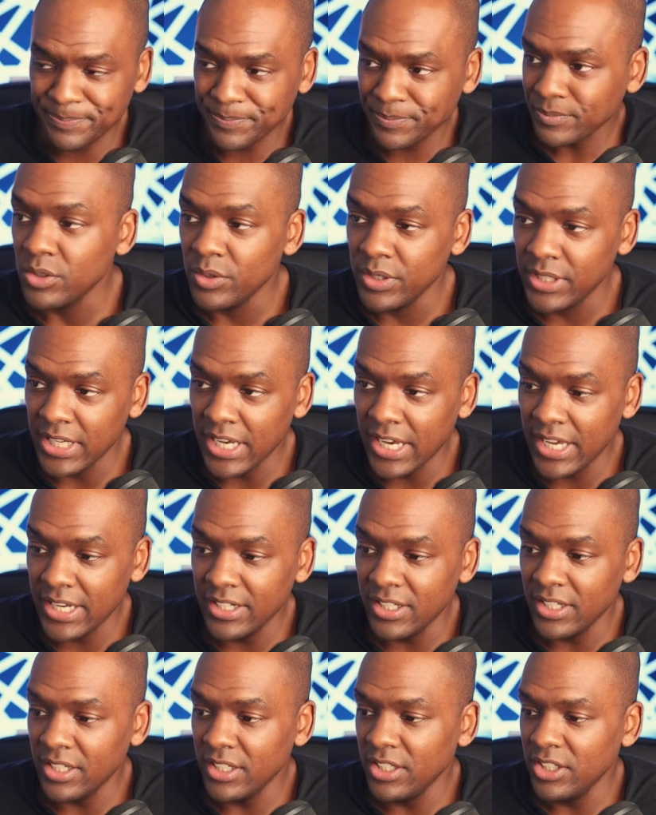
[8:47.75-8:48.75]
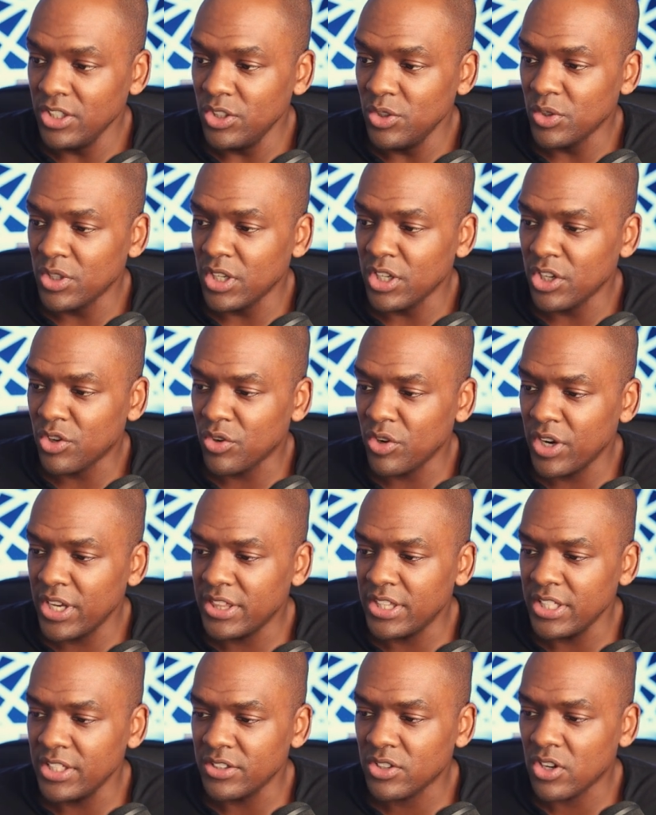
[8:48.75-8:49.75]
So again, you can
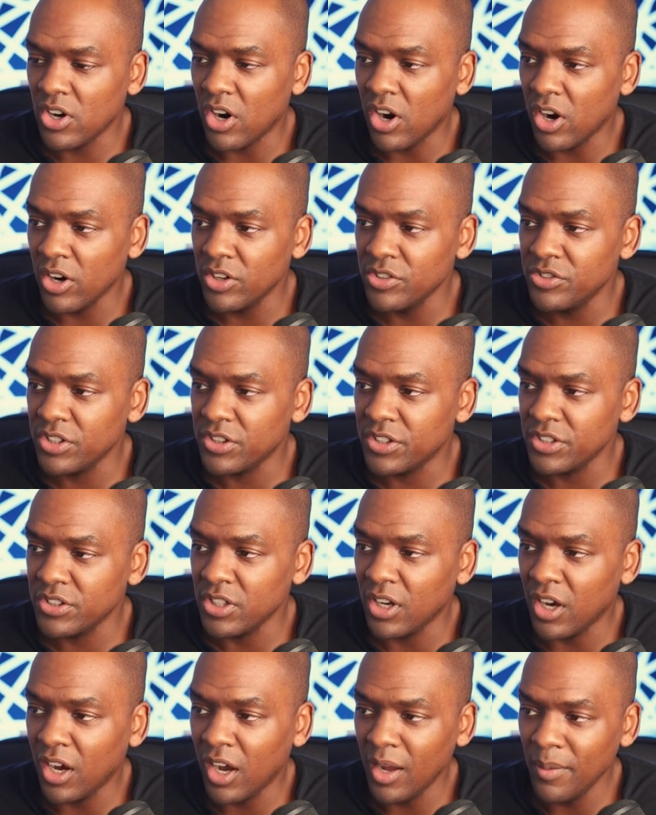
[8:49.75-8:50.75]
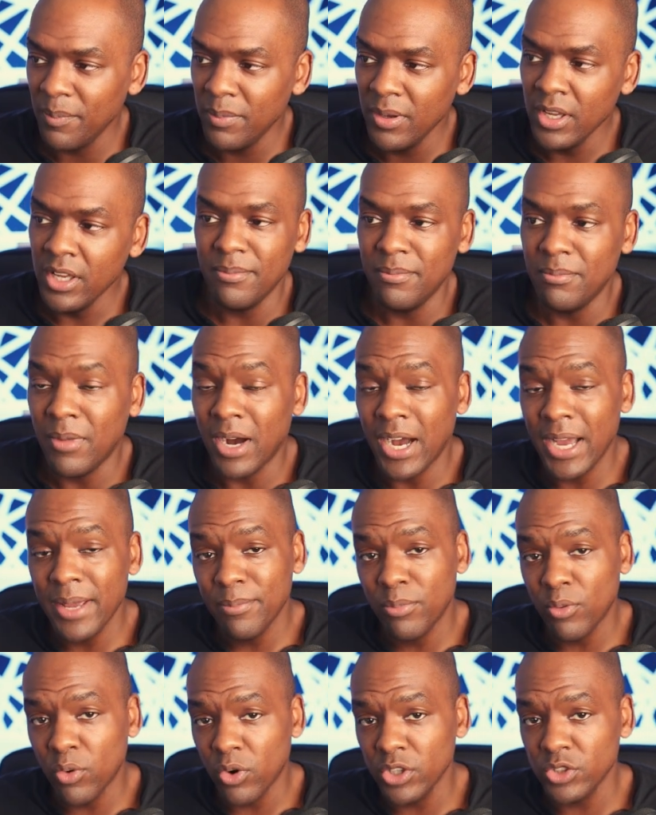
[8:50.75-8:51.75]
create these cards at the top. My
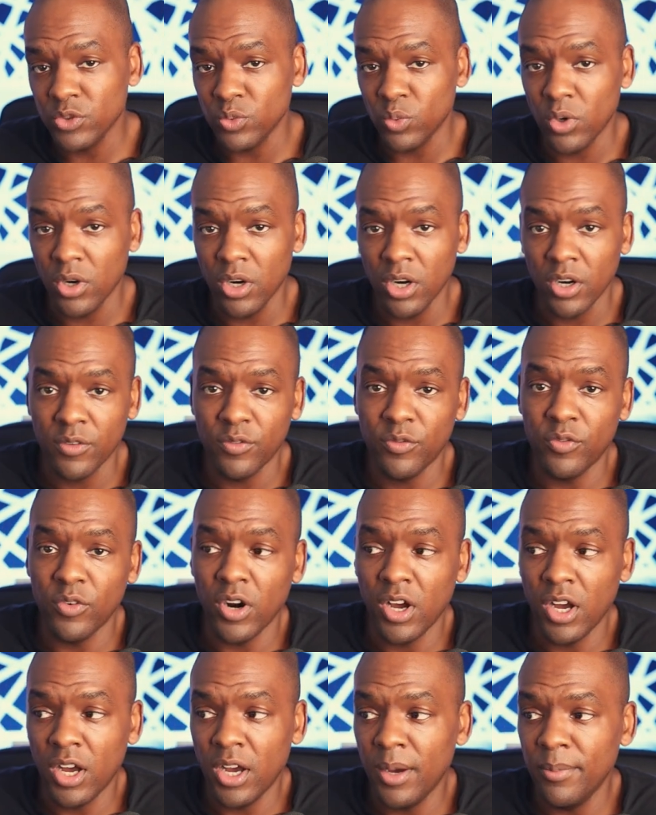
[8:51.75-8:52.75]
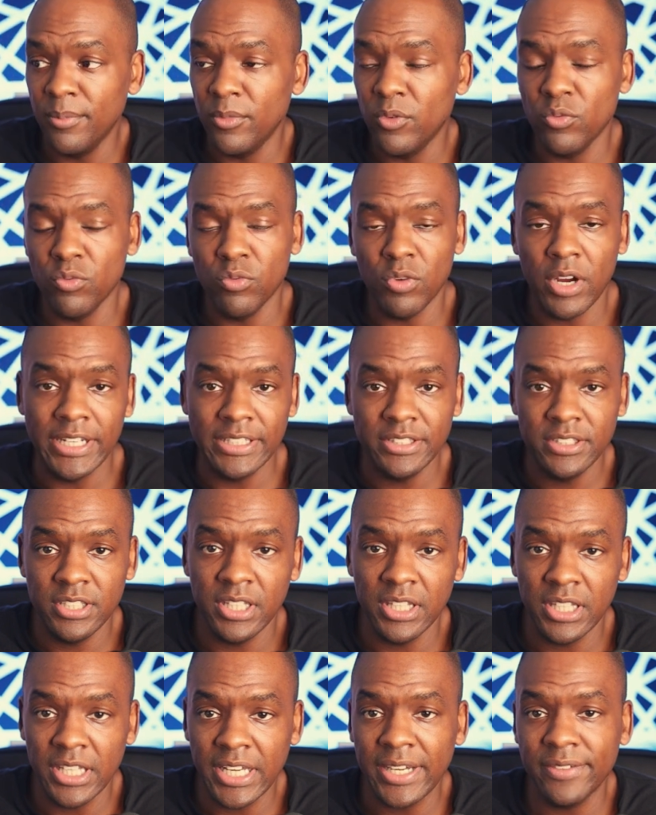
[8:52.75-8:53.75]
boards work from right to
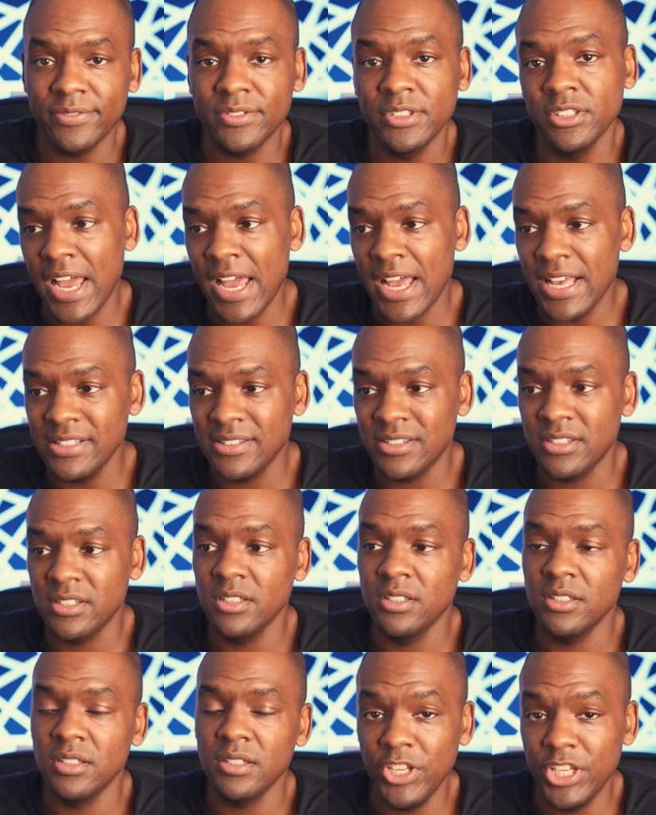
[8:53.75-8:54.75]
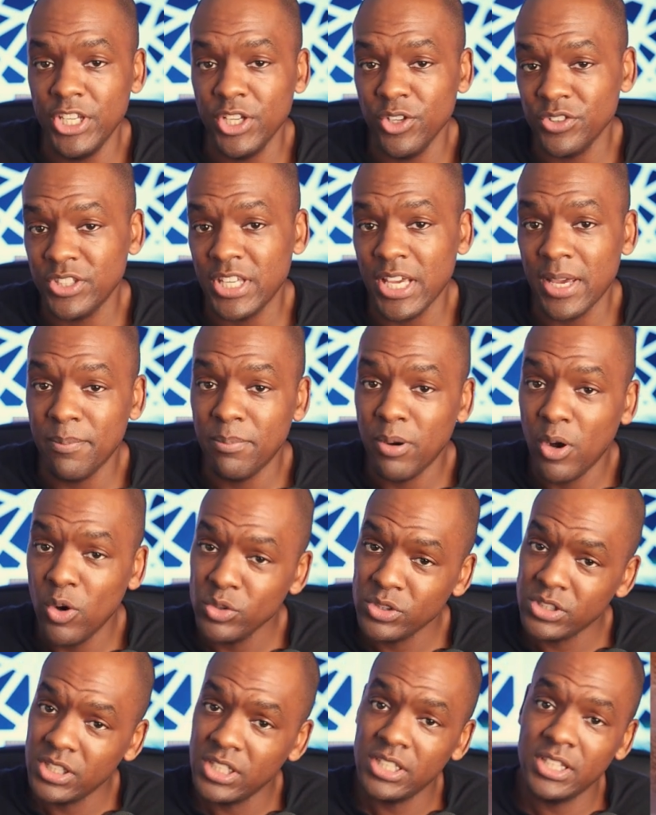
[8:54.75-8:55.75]
left. As videos get
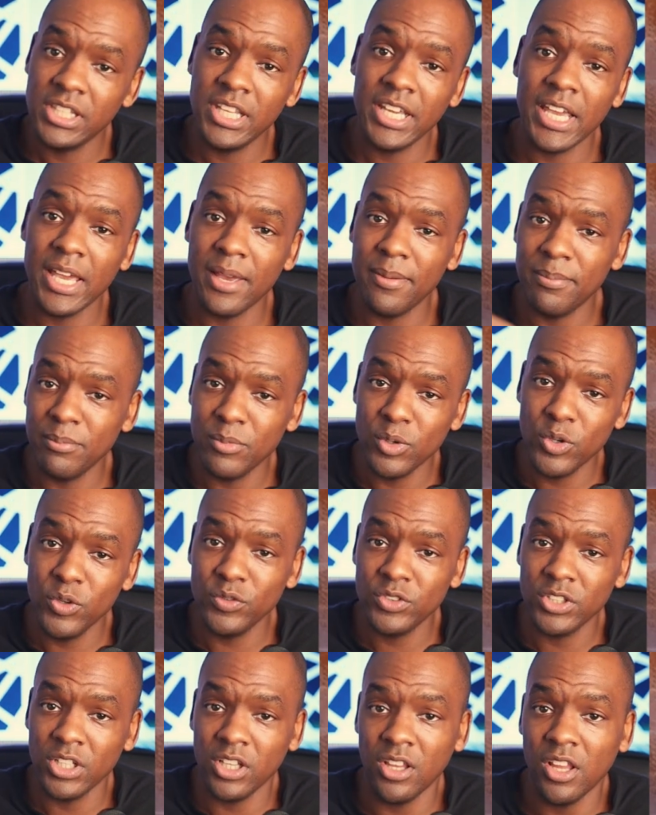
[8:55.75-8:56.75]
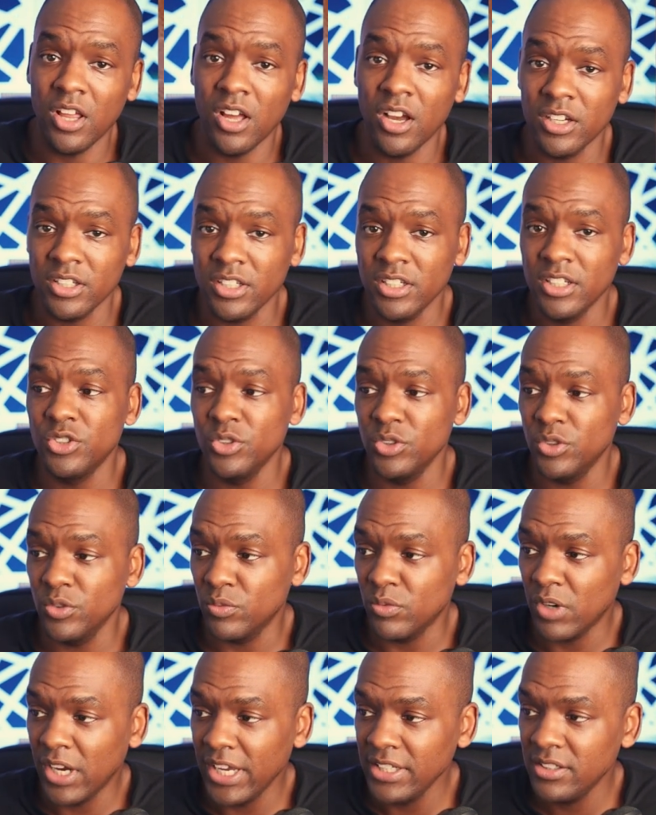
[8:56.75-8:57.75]
posted, they get moved along to the
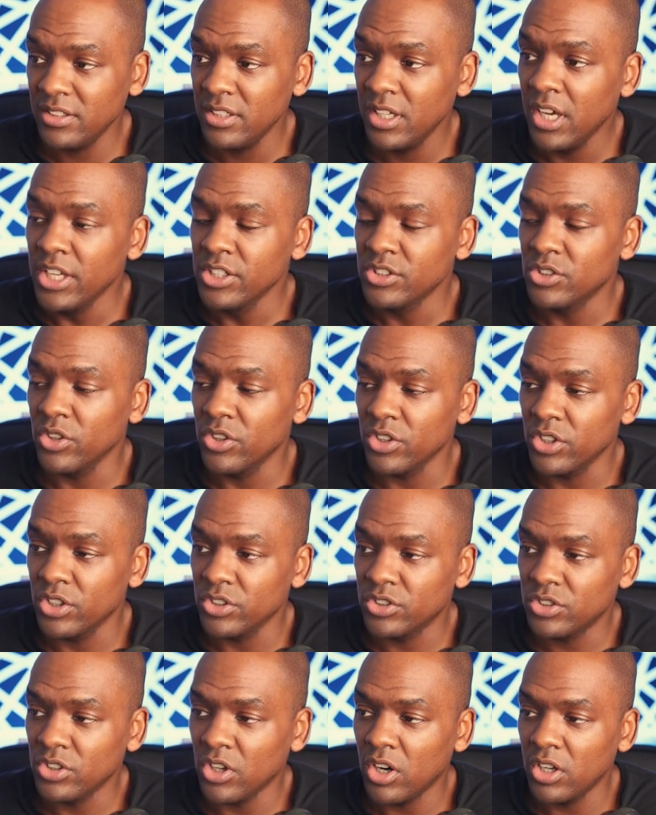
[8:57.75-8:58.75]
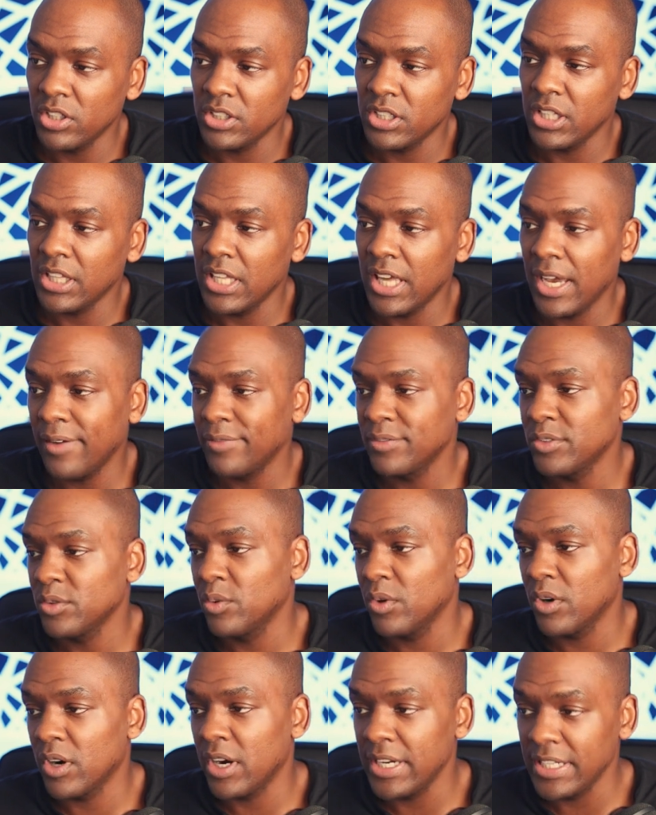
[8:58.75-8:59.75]
right. So they're going to start at the left
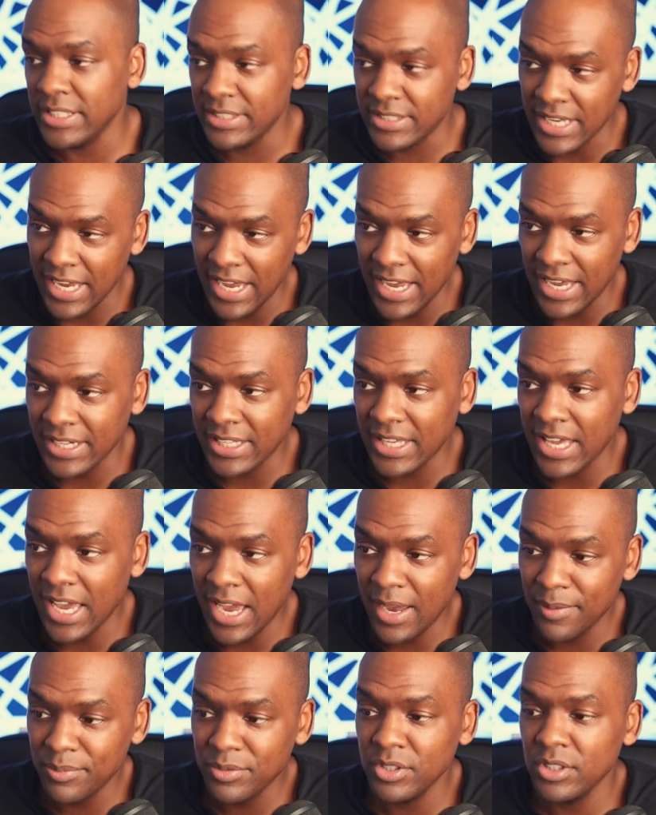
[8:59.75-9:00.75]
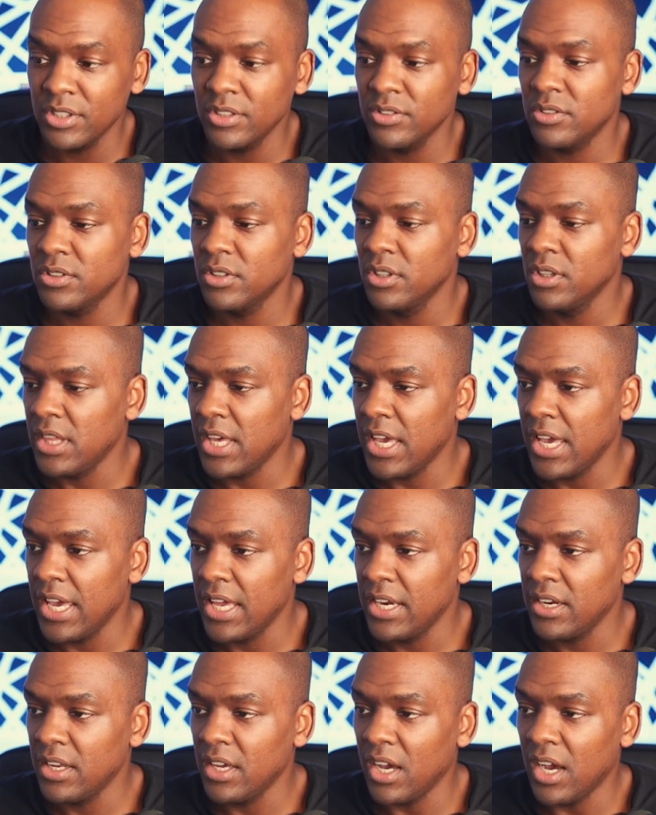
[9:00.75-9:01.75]
where I need to add captions.
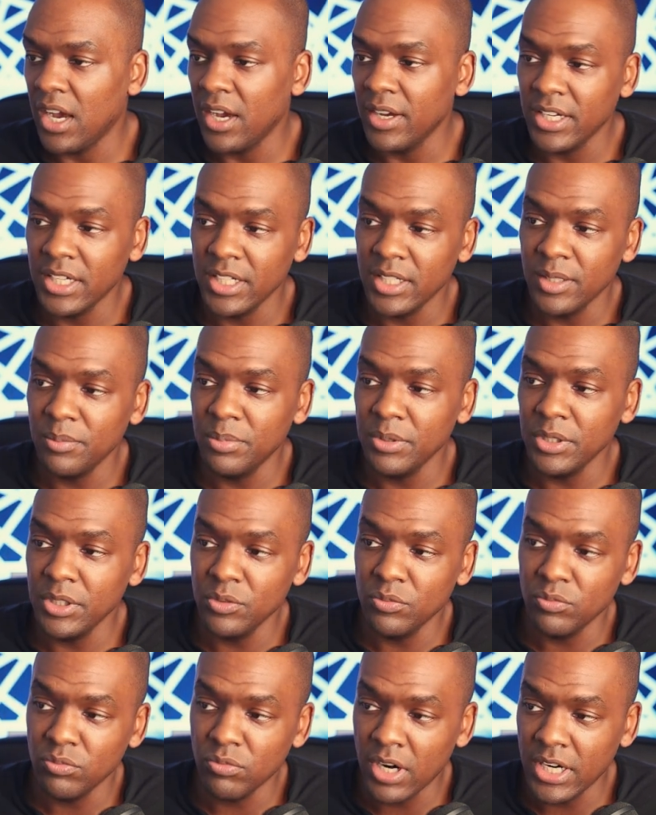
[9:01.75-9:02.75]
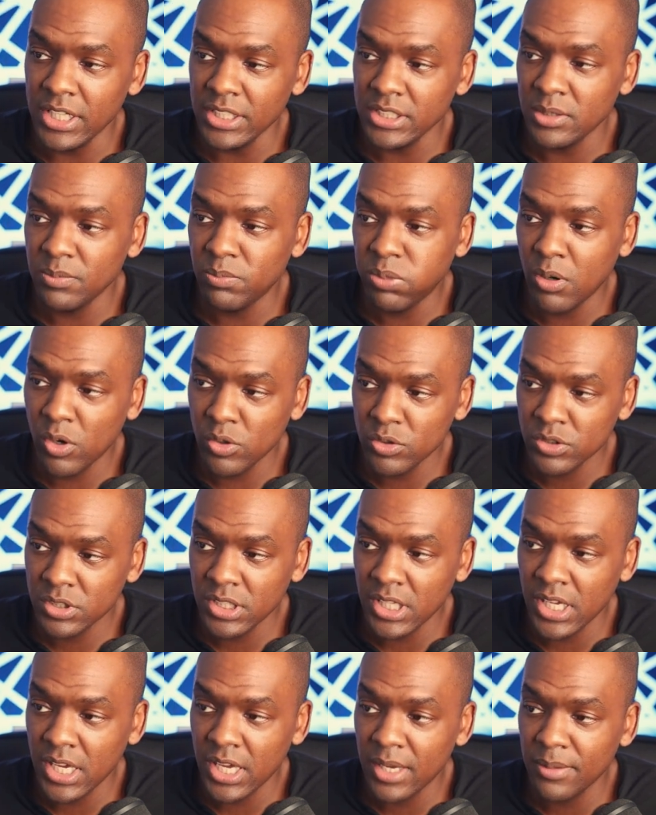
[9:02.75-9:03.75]
Then I'm going to be ready to post
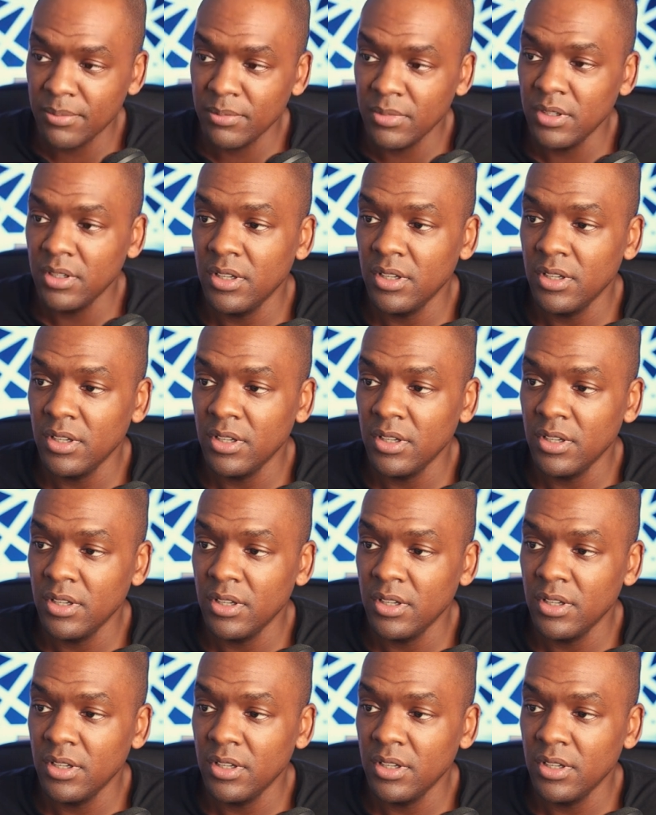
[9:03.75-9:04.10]
them.